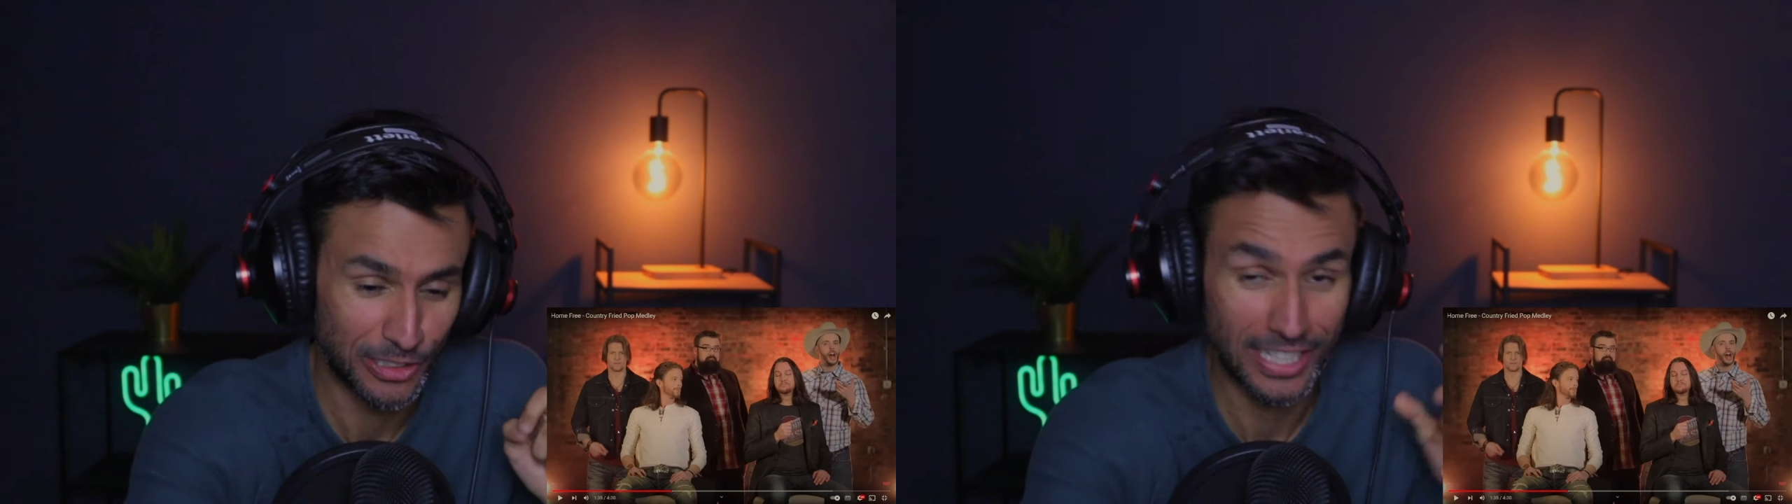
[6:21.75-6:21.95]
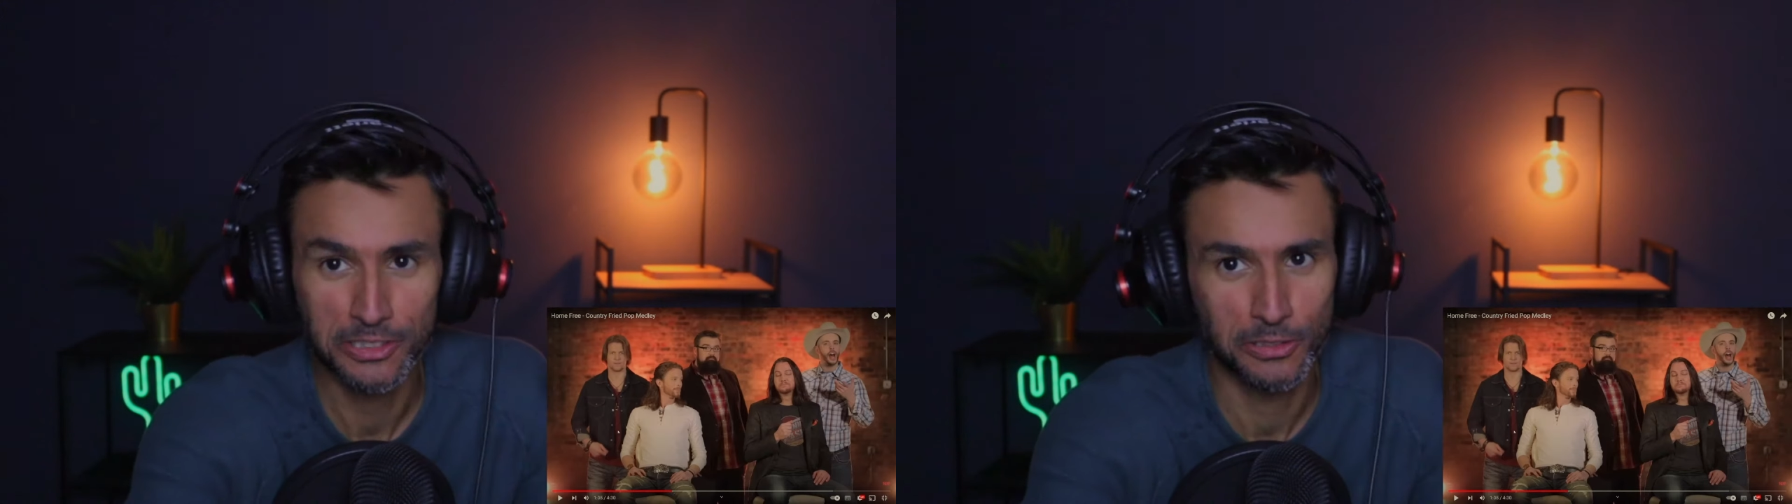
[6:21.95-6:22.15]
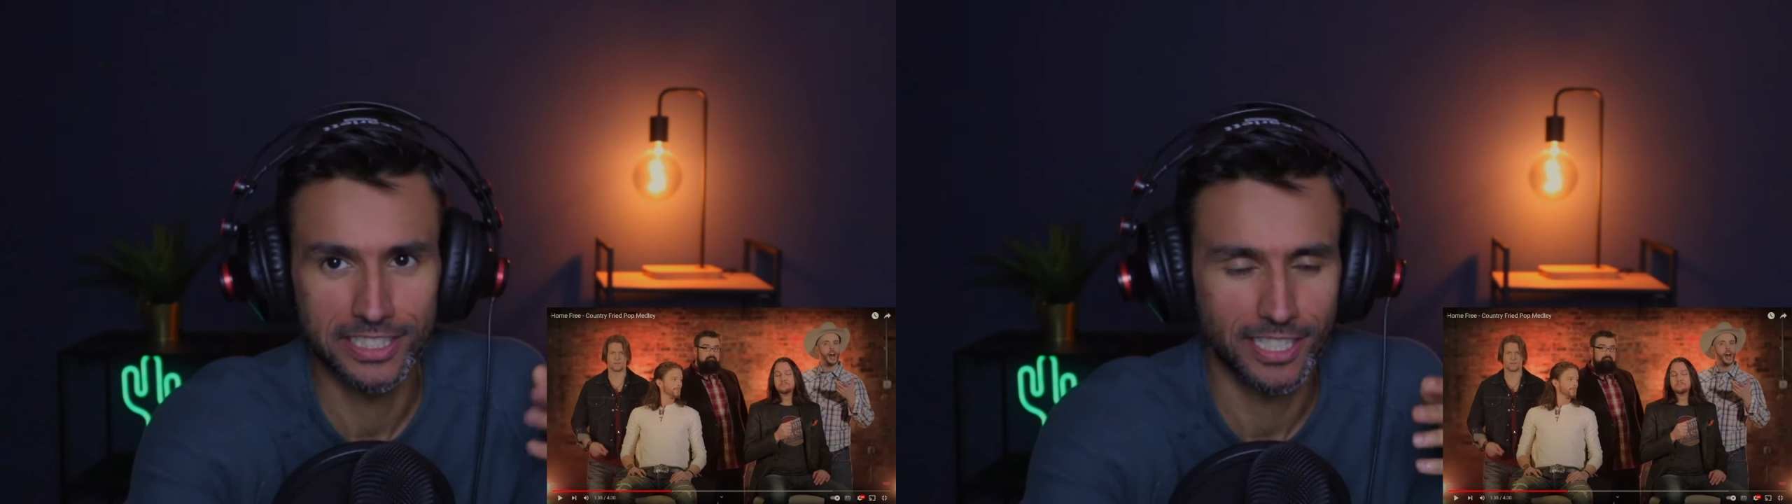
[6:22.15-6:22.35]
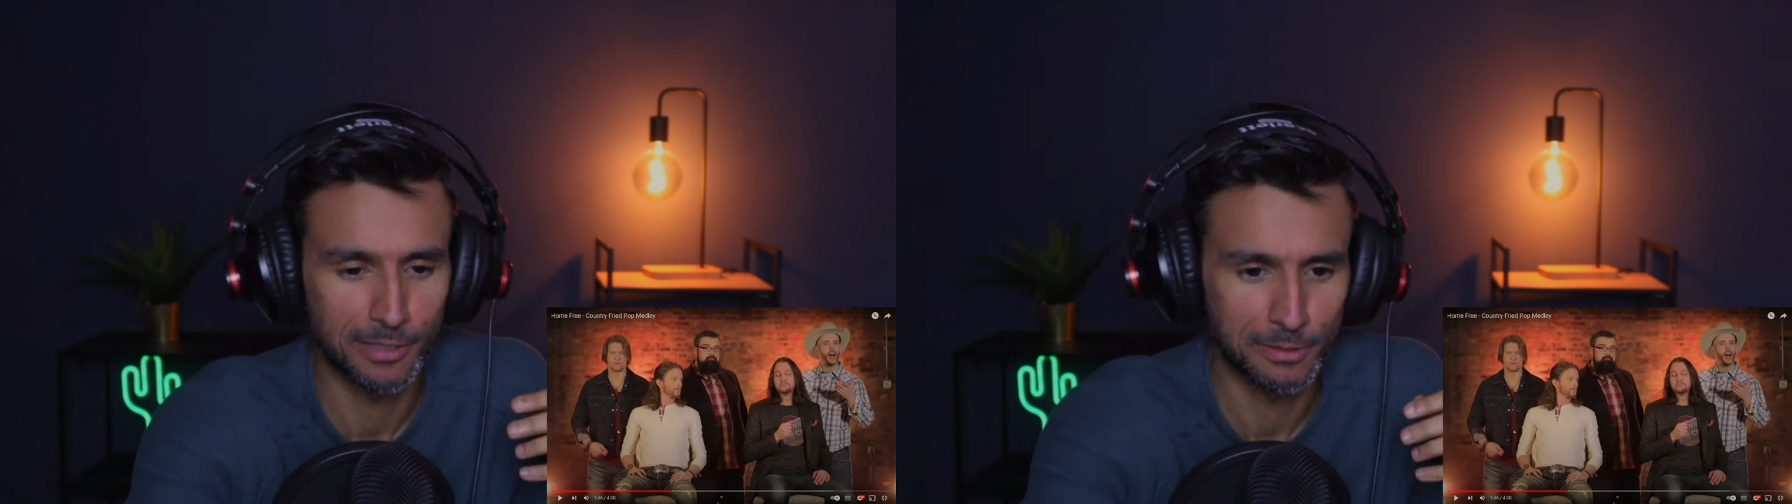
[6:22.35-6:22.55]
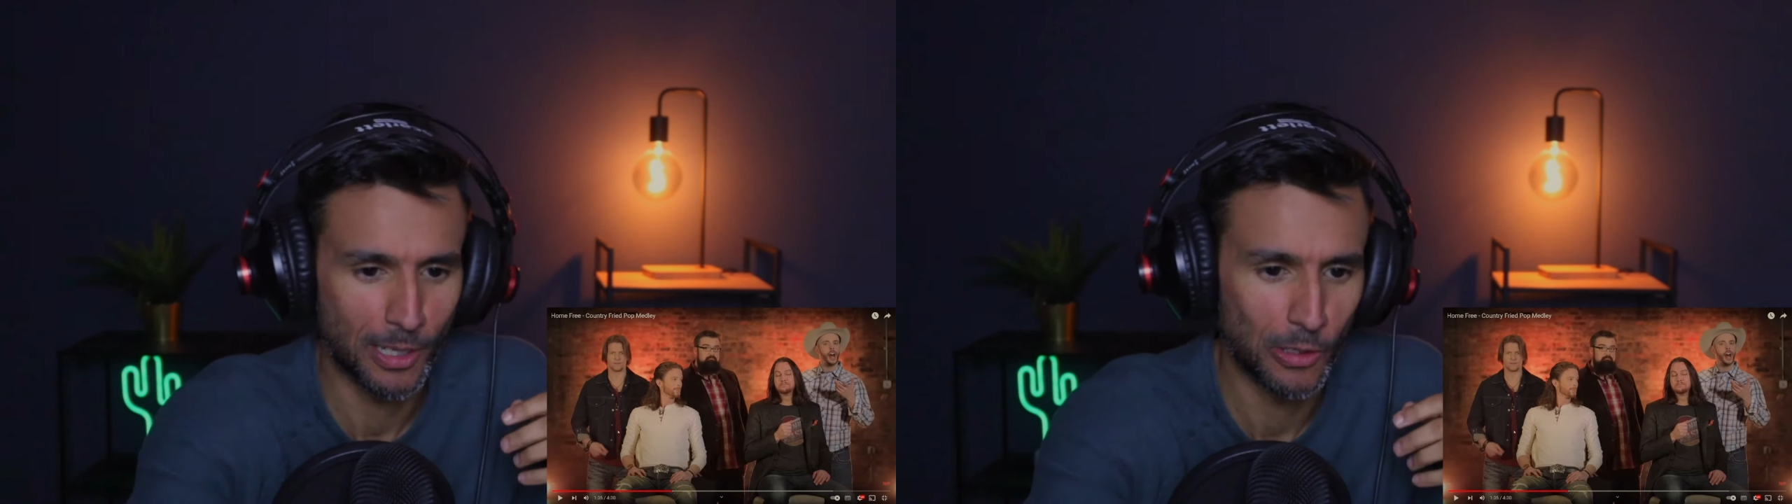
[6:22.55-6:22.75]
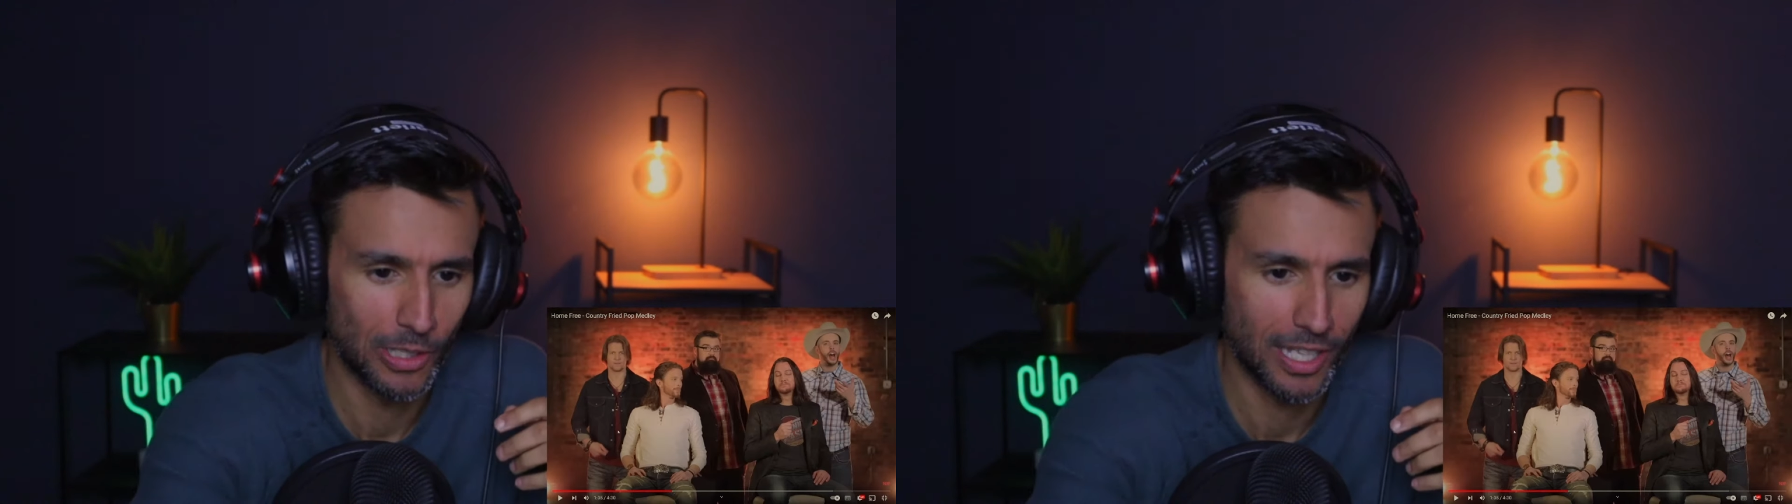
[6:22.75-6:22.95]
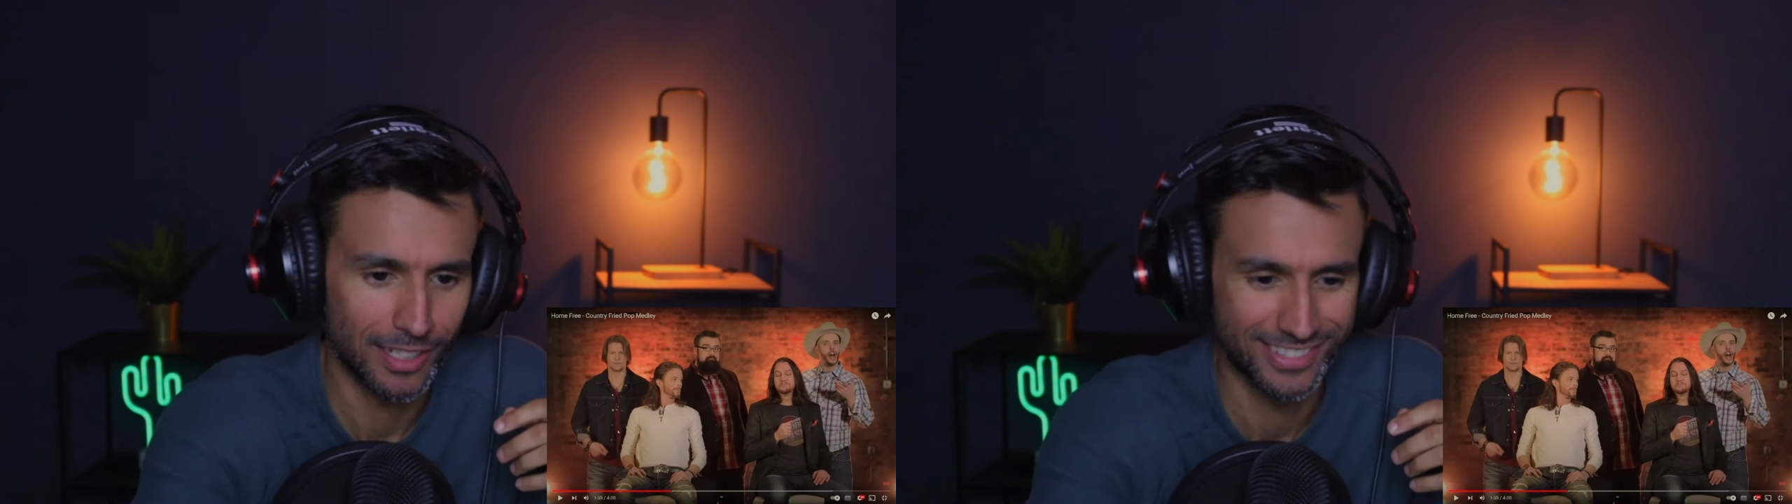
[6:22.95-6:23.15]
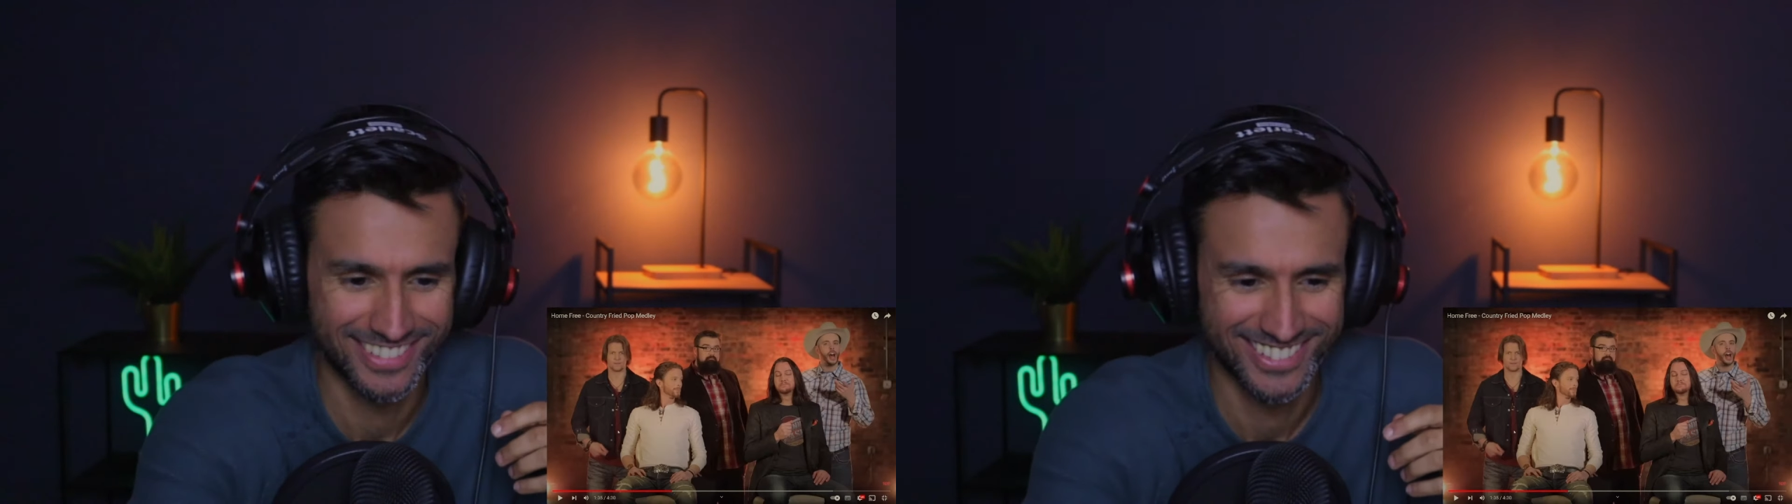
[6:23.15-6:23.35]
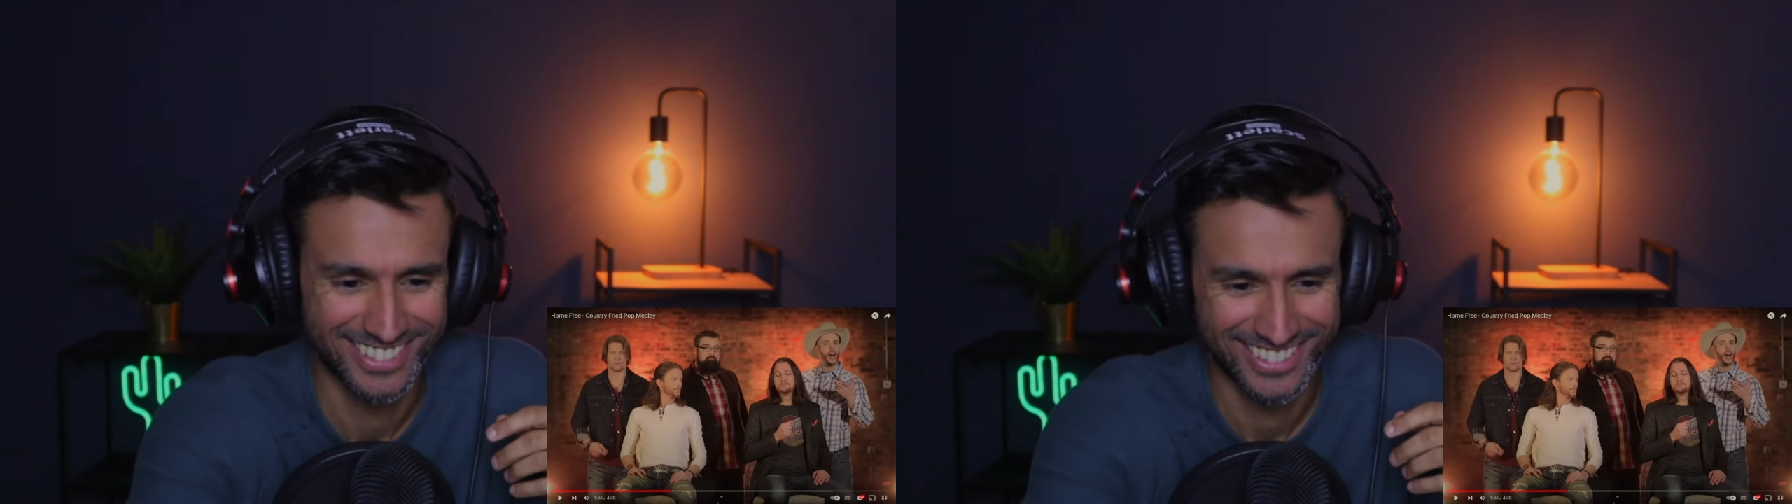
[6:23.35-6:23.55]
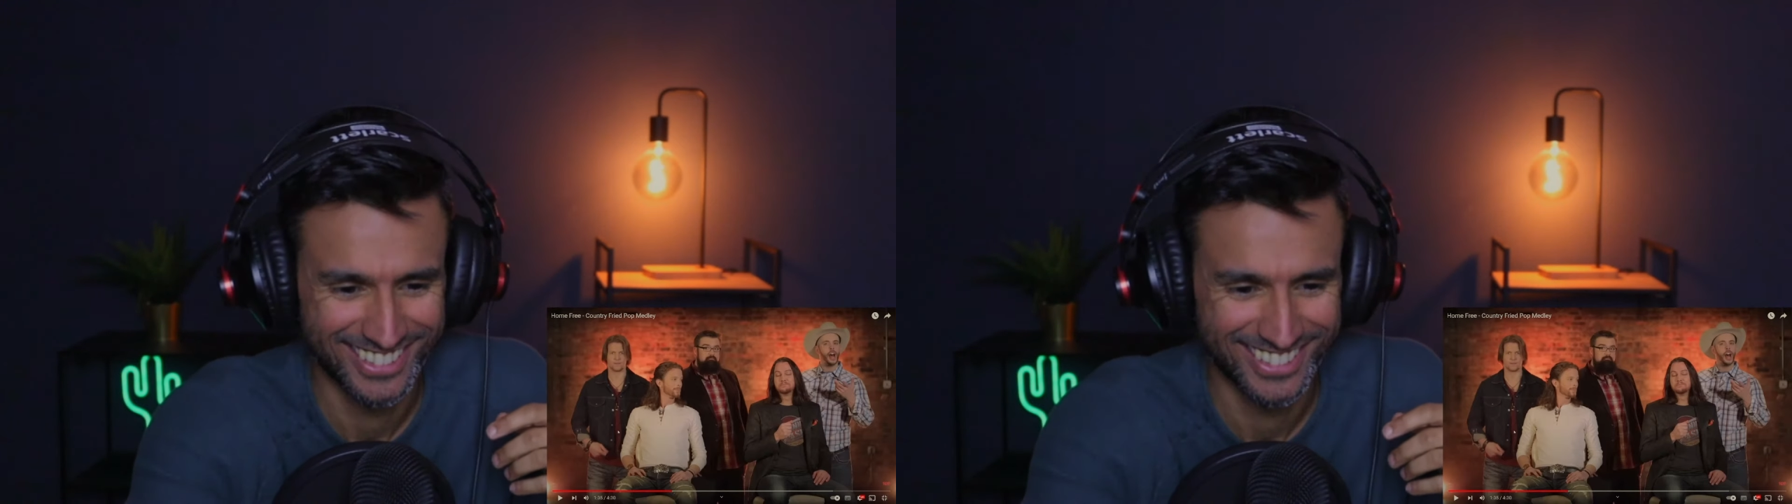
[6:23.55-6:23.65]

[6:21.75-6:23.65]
So that's three times my whole life.